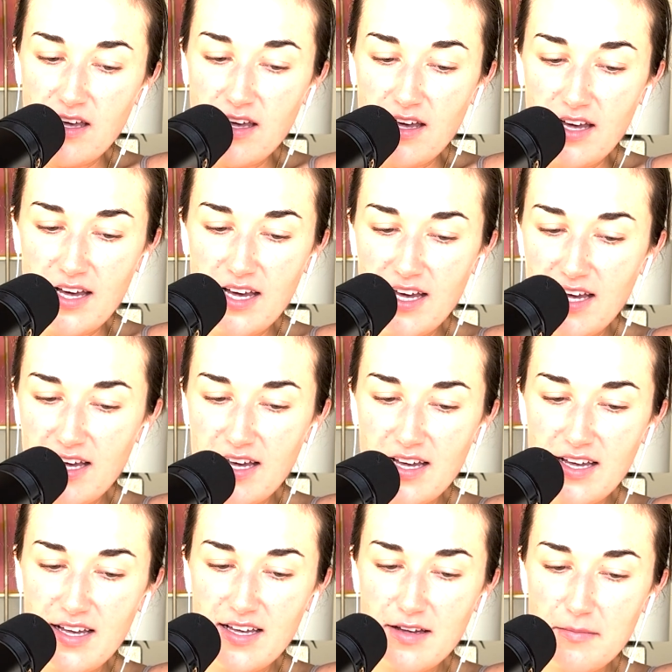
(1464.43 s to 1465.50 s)

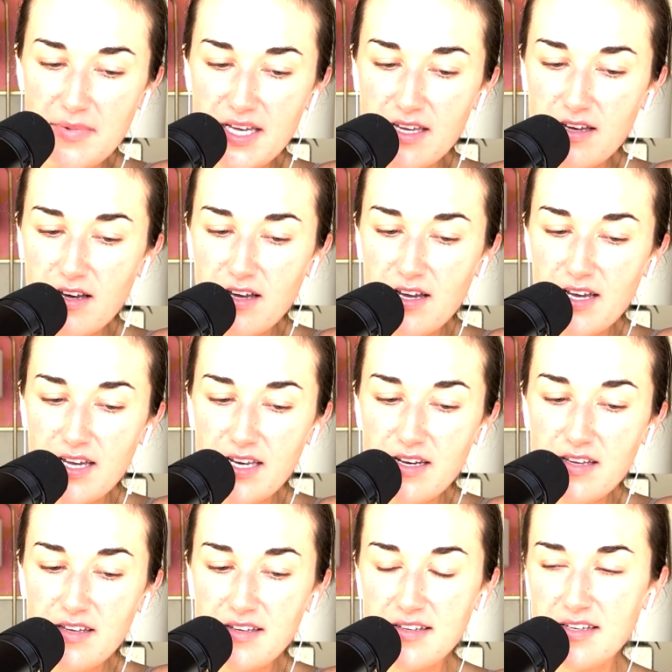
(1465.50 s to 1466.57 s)
Oh my God.
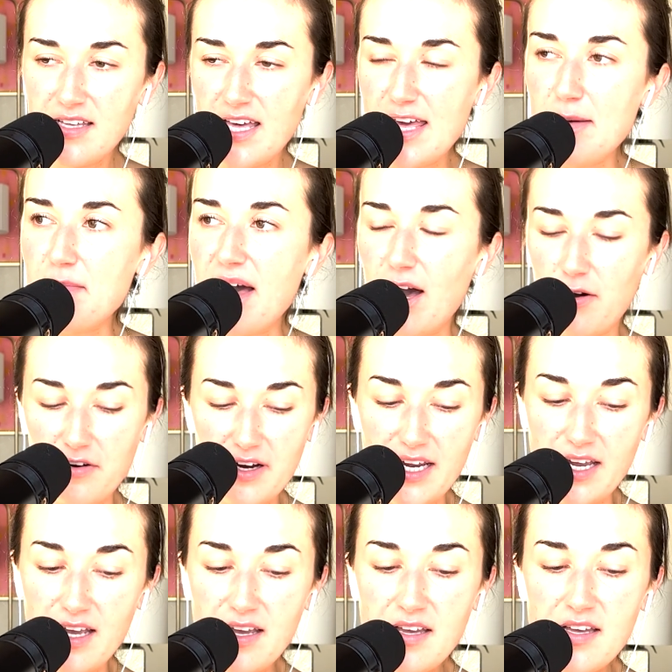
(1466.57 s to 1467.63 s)

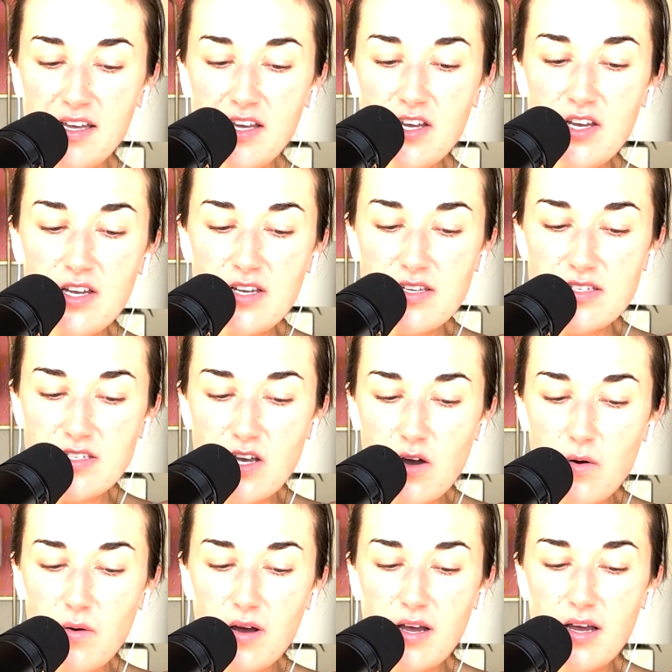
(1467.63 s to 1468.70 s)
Empowering.
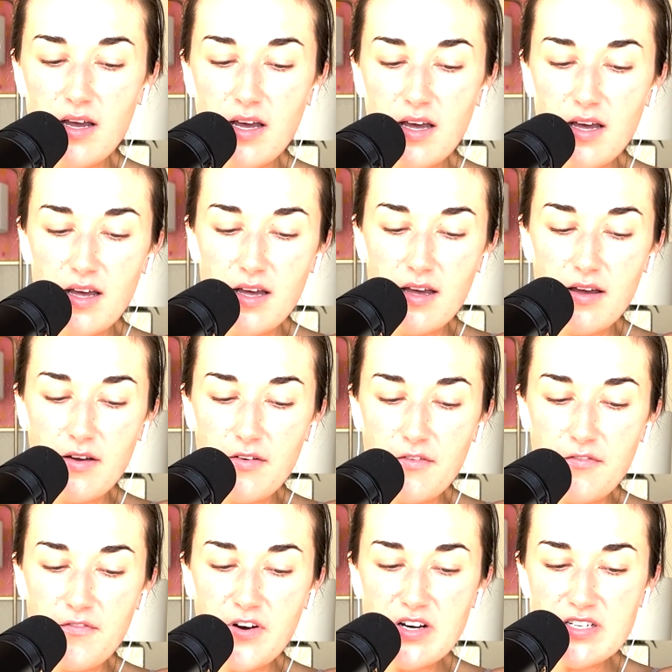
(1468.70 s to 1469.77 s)
So
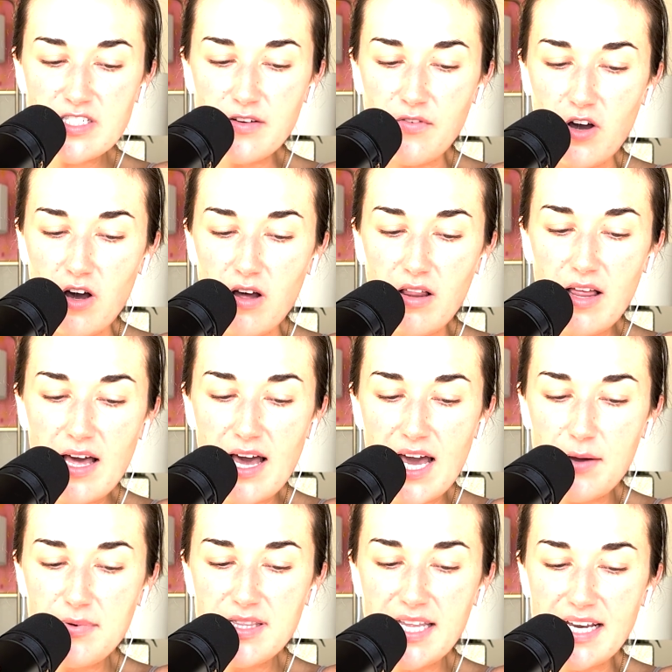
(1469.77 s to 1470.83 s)
first of all,
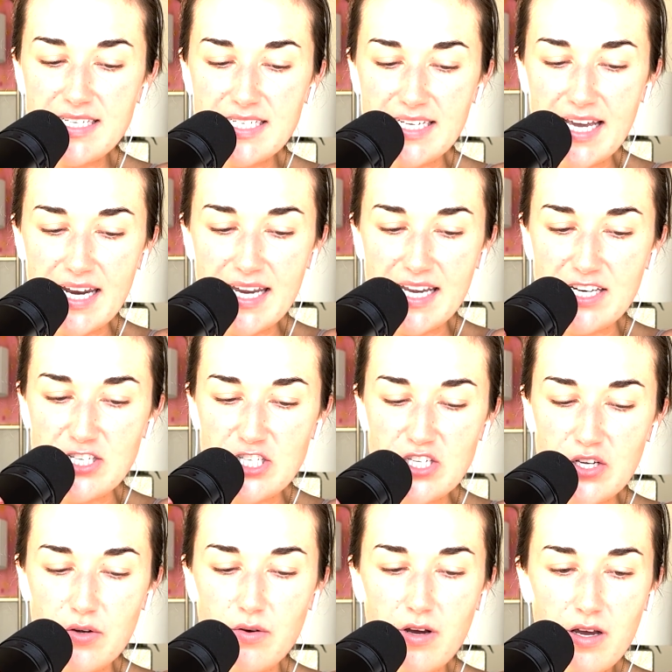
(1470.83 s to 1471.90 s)
I would like to get
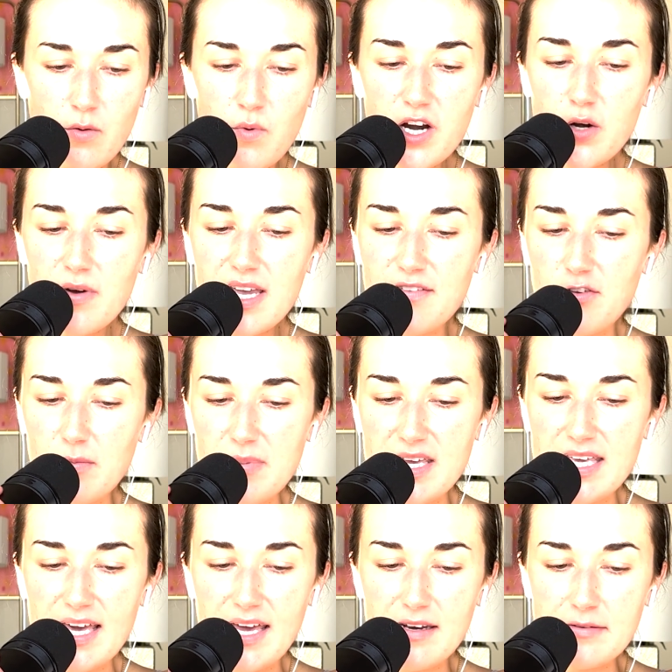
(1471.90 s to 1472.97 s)
into, where do I even
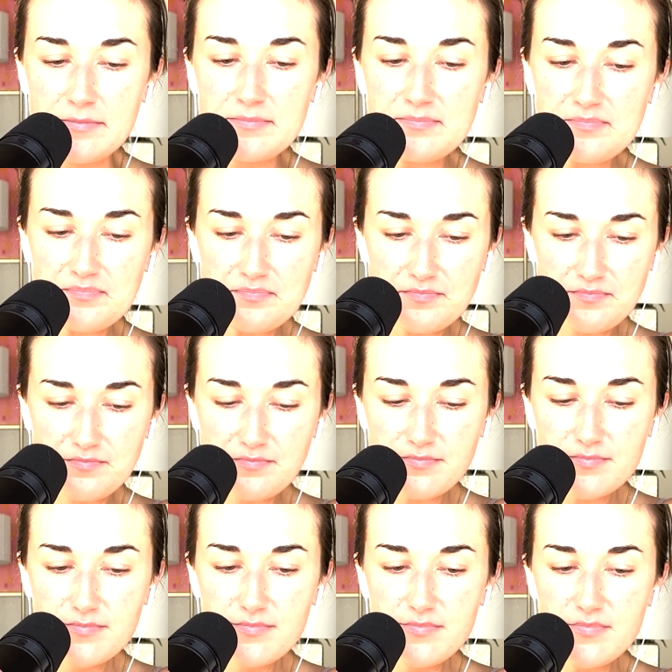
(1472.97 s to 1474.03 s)
begin?
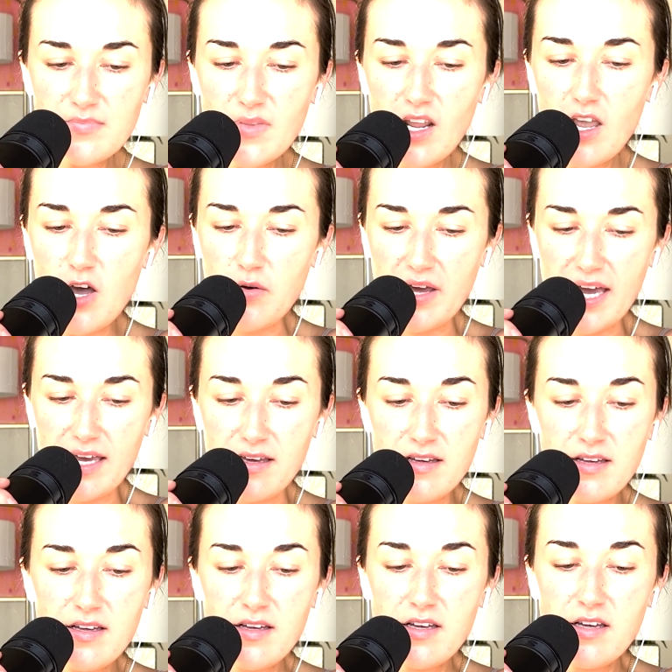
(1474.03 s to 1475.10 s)
Okay.
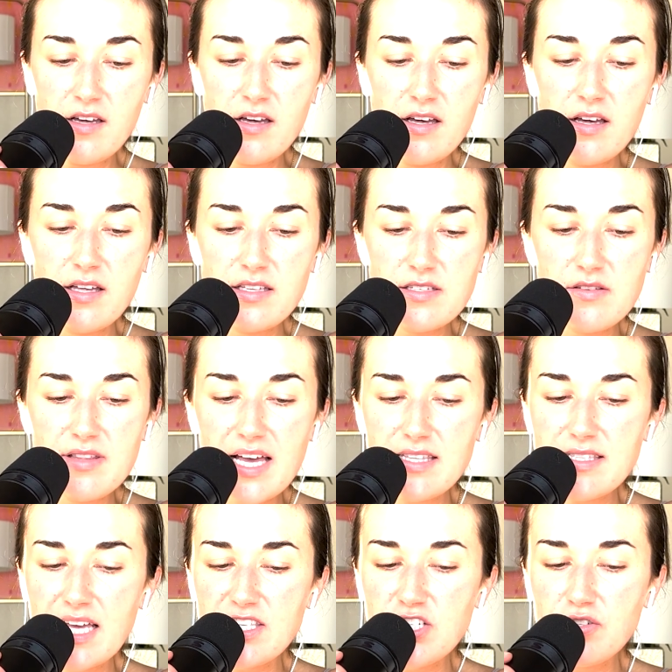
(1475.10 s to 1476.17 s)
So
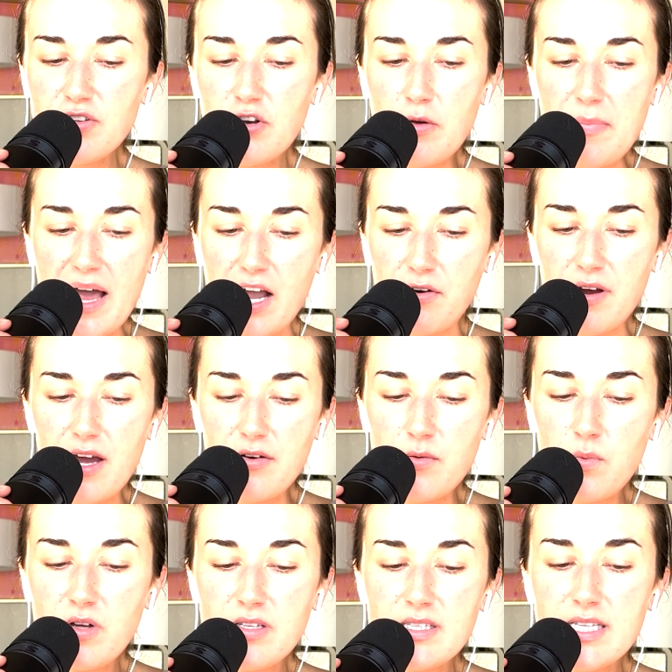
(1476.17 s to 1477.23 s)
that's your little background.
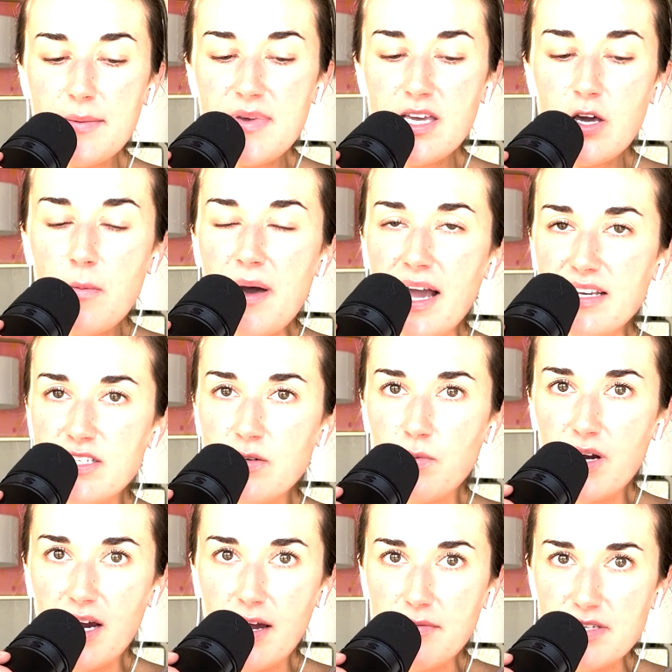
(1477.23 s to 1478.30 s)
Well, let me go back to
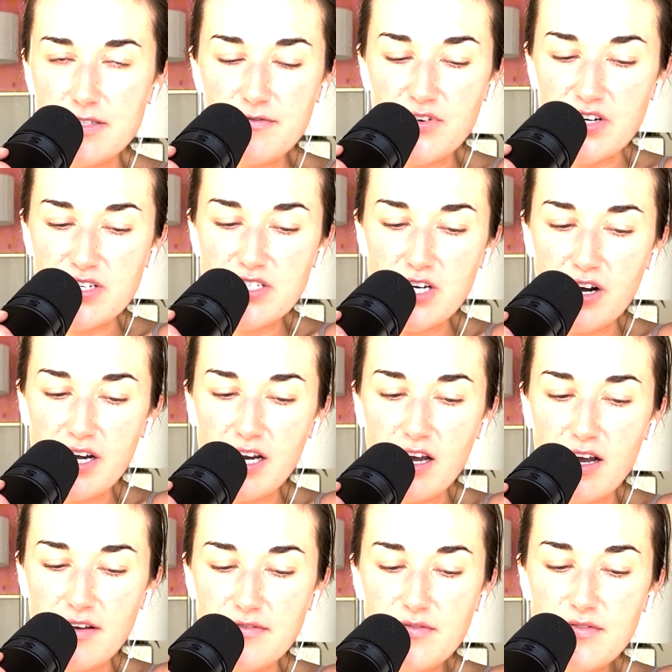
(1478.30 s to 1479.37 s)
where I was first starting
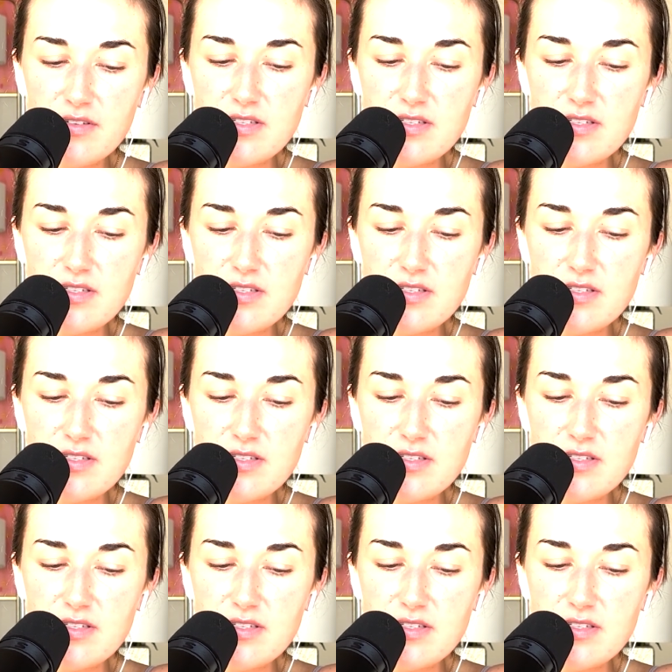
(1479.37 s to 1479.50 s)
off.